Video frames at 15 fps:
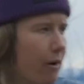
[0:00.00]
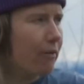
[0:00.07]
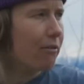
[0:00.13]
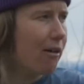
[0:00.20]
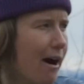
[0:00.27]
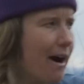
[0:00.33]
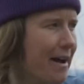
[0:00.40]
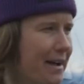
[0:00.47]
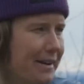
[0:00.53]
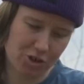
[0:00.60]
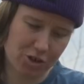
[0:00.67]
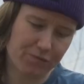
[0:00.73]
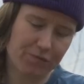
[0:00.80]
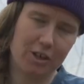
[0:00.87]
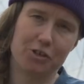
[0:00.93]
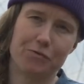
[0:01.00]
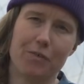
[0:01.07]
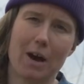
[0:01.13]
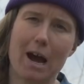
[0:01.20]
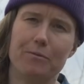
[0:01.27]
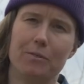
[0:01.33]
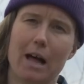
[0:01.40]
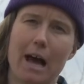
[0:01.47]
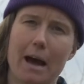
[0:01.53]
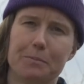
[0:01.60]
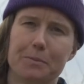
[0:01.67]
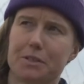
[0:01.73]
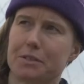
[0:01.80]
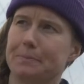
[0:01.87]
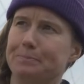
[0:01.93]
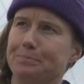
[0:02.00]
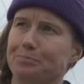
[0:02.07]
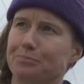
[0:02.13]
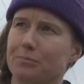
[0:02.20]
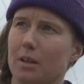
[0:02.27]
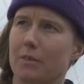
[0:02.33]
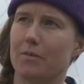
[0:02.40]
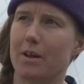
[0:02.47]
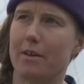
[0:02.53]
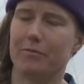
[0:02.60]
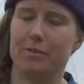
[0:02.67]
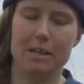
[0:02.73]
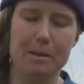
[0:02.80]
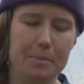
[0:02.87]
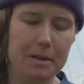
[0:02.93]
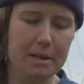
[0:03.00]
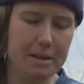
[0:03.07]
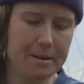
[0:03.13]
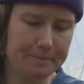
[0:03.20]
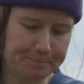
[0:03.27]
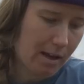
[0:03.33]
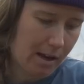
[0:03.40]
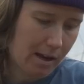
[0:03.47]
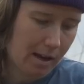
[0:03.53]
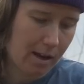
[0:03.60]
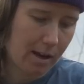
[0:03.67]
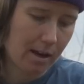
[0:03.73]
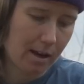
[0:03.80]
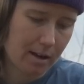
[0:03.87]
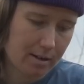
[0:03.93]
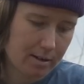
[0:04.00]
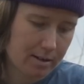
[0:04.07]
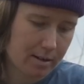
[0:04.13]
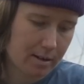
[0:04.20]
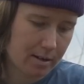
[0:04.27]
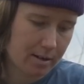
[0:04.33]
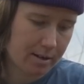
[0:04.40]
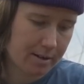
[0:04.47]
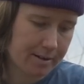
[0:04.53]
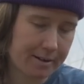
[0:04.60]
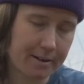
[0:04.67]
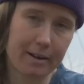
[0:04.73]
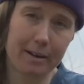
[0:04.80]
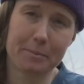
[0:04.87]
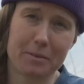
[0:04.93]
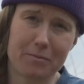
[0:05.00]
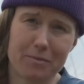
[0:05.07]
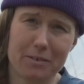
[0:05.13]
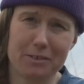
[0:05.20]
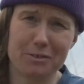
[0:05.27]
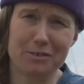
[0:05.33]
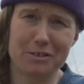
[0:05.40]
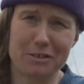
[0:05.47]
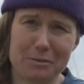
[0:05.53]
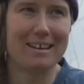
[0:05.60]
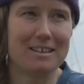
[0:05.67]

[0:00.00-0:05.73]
Alright, just finished 5 laps of FTP and I'm confused.